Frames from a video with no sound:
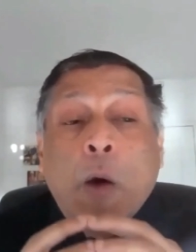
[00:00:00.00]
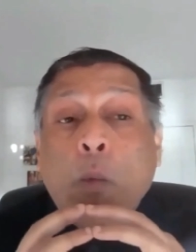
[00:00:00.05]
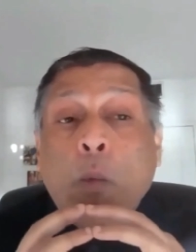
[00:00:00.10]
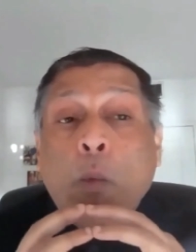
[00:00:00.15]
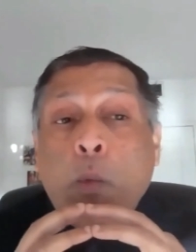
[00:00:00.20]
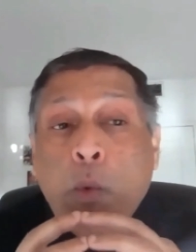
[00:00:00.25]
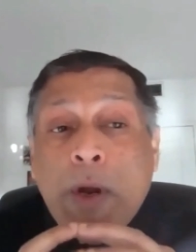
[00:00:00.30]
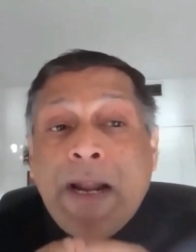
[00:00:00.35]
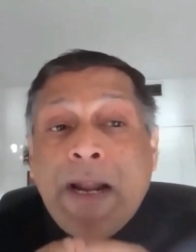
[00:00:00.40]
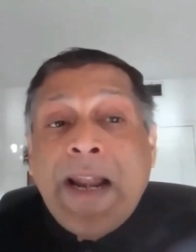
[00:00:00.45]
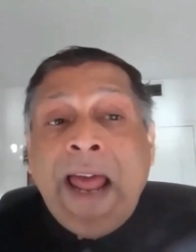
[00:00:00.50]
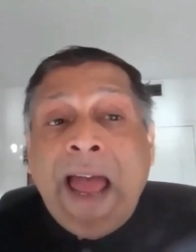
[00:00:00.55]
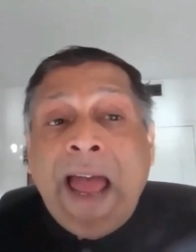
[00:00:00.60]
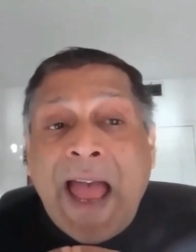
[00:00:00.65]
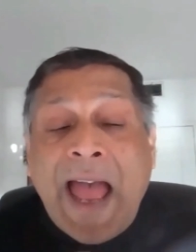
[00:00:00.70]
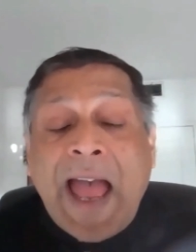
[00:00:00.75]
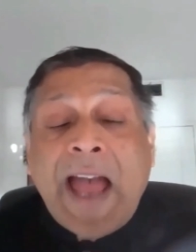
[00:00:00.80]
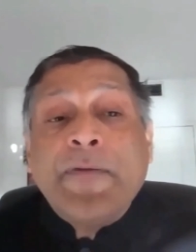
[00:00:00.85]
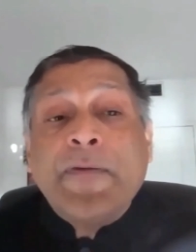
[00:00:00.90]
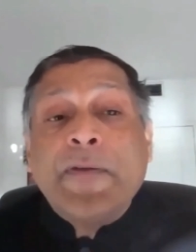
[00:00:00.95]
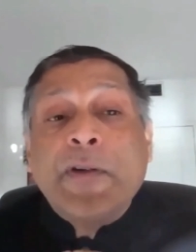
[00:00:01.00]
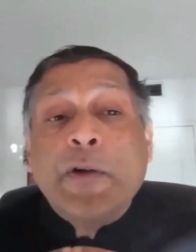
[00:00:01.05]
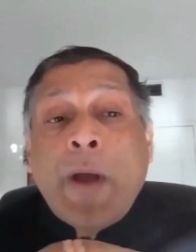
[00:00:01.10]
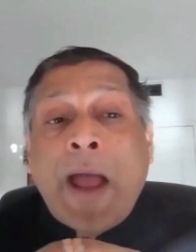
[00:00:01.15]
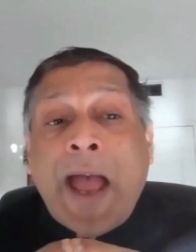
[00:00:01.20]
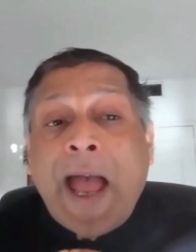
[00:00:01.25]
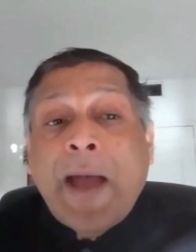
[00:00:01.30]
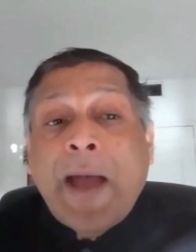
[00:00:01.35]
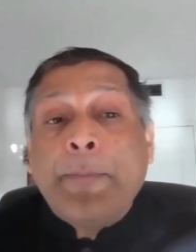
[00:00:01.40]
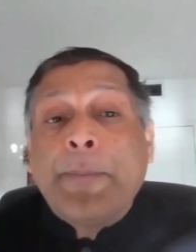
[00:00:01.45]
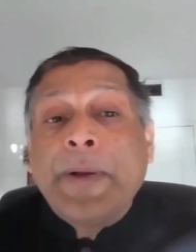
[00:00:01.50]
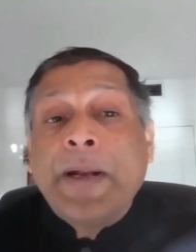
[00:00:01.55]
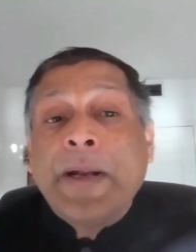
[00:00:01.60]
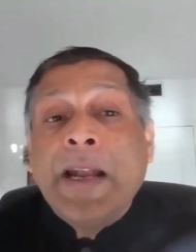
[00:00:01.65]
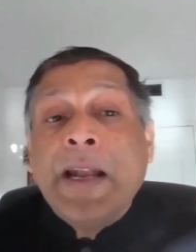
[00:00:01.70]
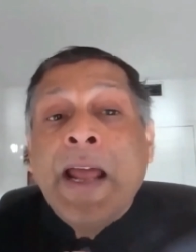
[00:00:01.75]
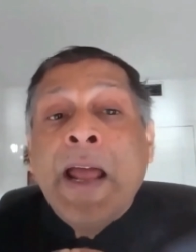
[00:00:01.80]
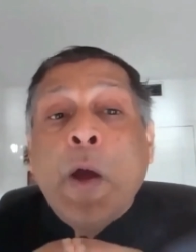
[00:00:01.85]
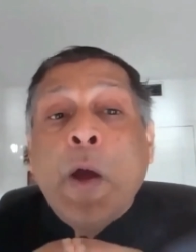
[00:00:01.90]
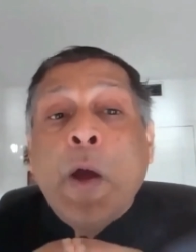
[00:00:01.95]
will have to
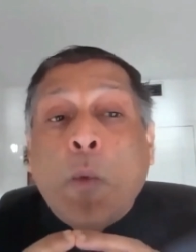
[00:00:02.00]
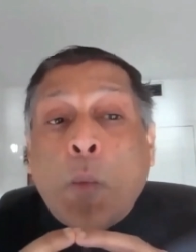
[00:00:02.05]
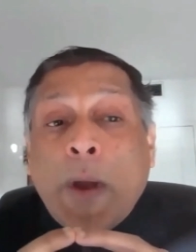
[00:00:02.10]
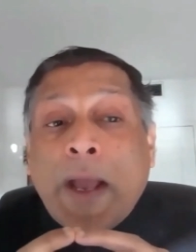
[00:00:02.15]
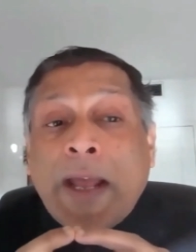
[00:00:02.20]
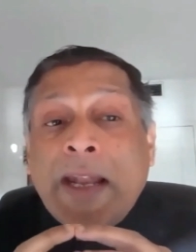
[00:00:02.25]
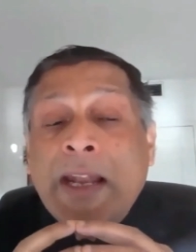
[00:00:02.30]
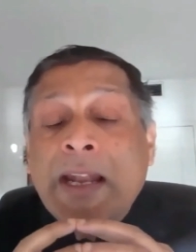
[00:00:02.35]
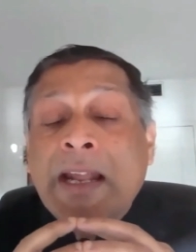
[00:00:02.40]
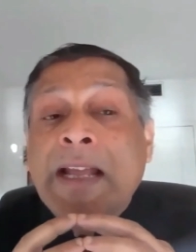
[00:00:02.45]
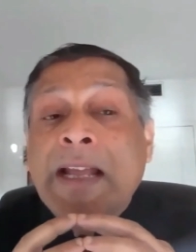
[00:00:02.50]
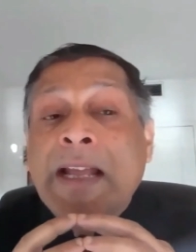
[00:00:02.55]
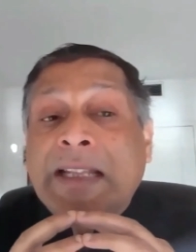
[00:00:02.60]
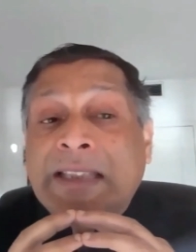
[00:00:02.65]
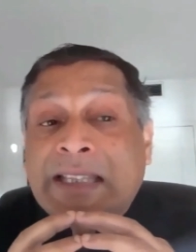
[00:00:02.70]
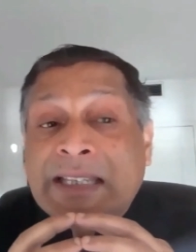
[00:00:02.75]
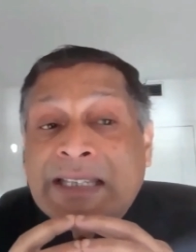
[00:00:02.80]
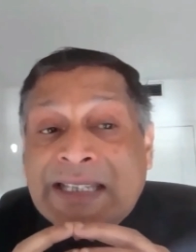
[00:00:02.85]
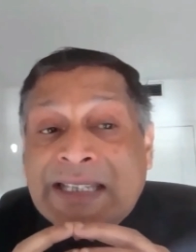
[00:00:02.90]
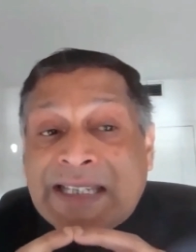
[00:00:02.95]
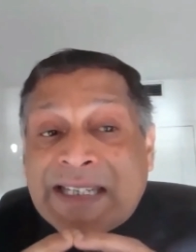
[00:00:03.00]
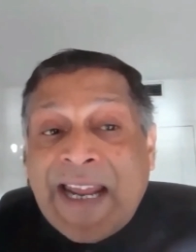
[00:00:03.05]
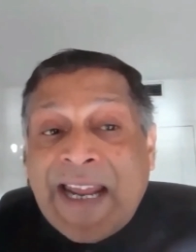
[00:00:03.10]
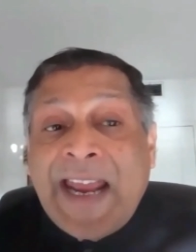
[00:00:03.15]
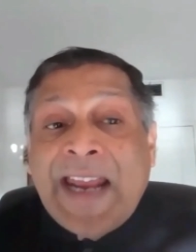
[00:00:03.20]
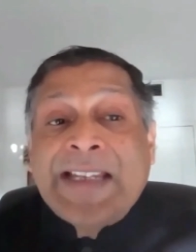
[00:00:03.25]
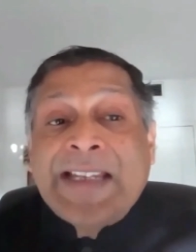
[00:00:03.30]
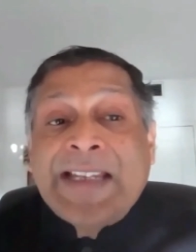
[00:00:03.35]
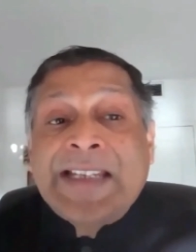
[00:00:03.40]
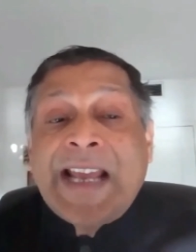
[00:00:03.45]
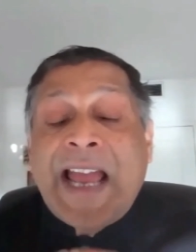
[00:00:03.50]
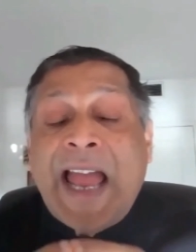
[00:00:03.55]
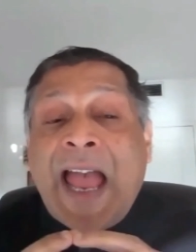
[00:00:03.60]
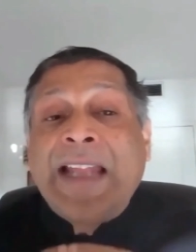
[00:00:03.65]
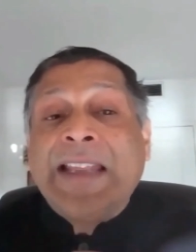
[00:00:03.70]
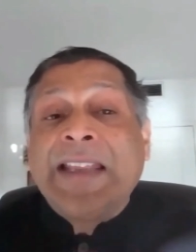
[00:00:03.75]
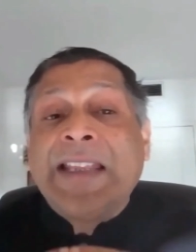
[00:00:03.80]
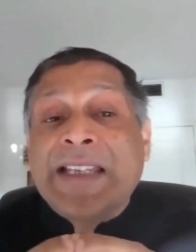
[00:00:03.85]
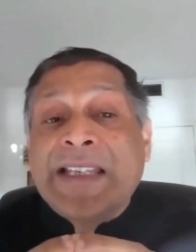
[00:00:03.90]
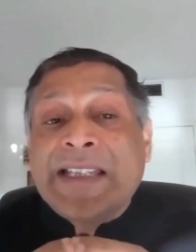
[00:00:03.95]
happen when the states
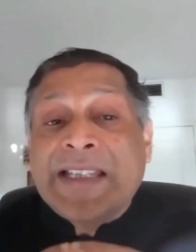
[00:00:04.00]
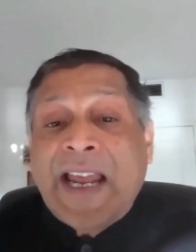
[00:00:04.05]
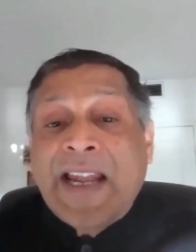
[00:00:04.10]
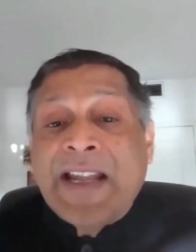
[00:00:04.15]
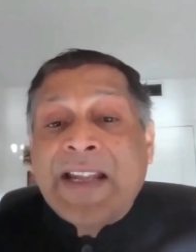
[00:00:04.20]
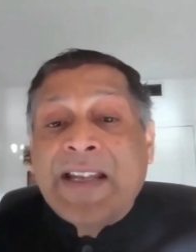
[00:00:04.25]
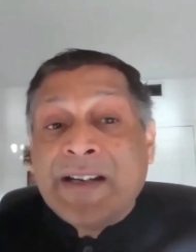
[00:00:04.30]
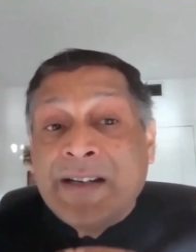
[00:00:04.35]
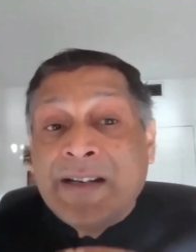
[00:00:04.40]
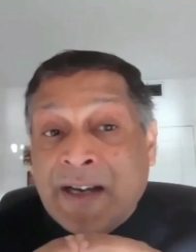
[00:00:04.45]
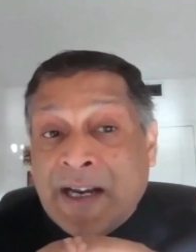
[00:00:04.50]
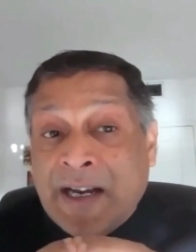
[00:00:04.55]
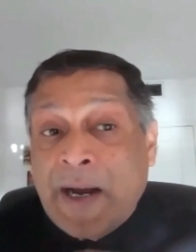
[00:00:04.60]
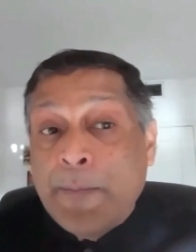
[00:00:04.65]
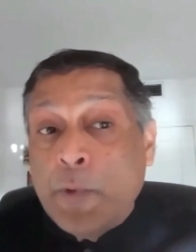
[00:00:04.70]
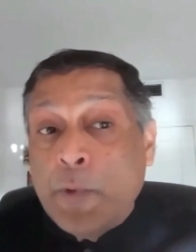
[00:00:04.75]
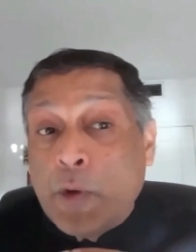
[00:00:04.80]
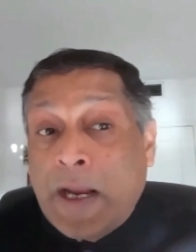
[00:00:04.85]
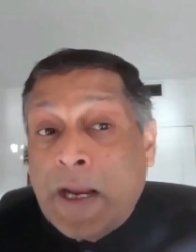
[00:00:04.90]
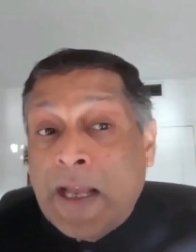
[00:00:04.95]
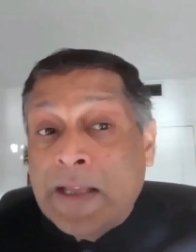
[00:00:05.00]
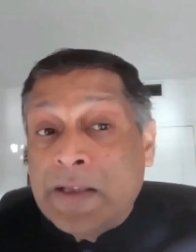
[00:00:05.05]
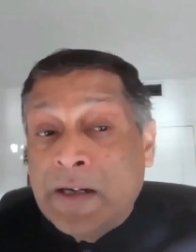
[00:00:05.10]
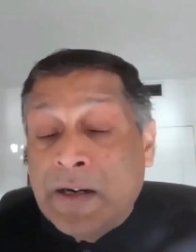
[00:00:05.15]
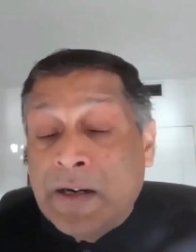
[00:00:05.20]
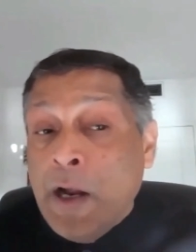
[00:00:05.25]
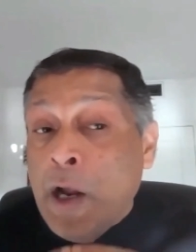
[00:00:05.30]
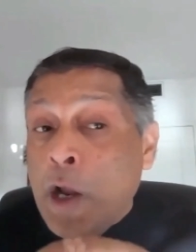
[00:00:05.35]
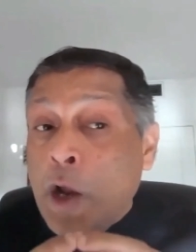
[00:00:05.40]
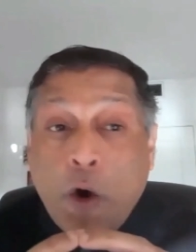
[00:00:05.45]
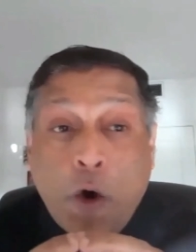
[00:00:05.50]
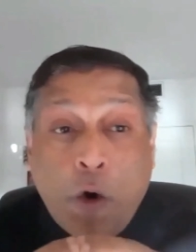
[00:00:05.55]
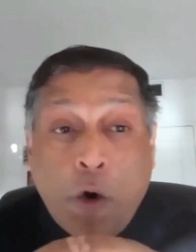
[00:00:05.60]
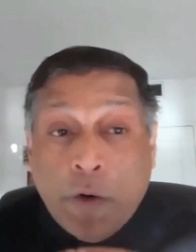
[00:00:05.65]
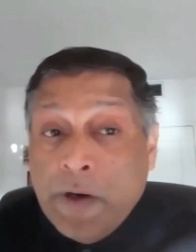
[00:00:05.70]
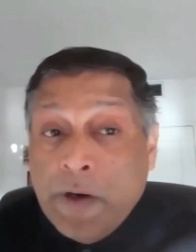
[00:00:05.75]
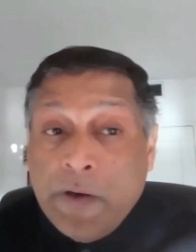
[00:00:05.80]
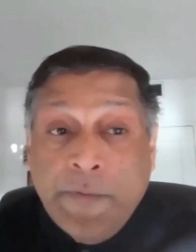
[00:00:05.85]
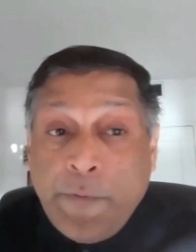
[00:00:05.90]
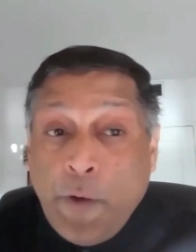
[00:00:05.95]
and the center come together
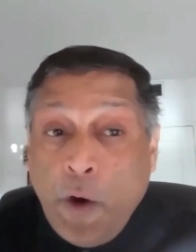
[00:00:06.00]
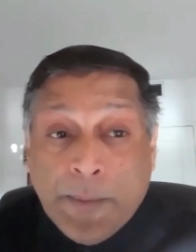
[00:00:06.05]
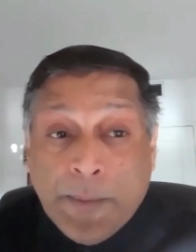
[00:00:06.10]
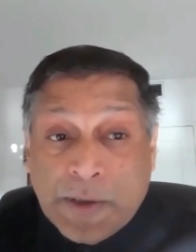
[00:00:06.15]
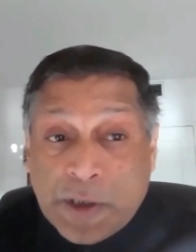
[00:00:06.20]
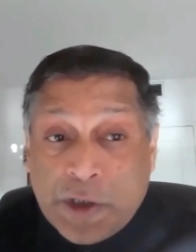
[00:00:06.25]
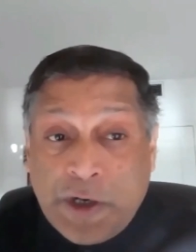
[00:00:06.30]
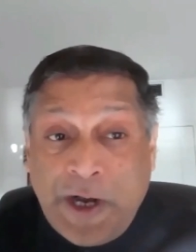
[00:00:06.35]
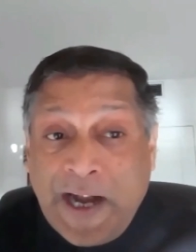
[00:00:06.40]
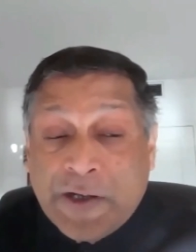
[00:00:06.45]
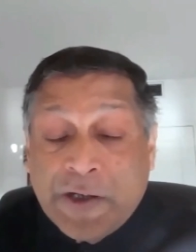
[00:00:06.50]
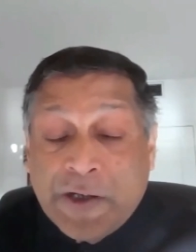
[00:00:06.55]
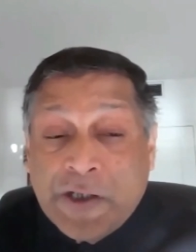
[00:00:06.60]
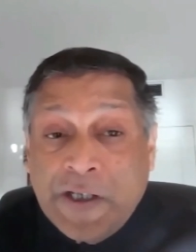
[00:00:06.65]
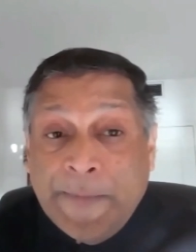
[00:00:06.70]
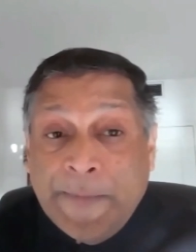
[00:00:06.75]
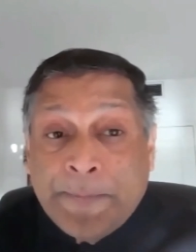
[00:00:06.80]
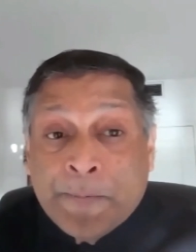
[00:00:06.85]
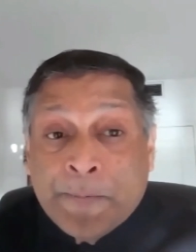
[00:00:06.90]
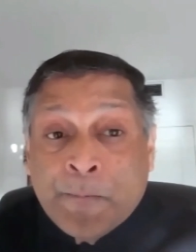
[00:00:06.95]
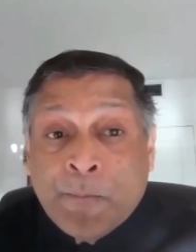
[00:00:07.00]
on a reform strategy.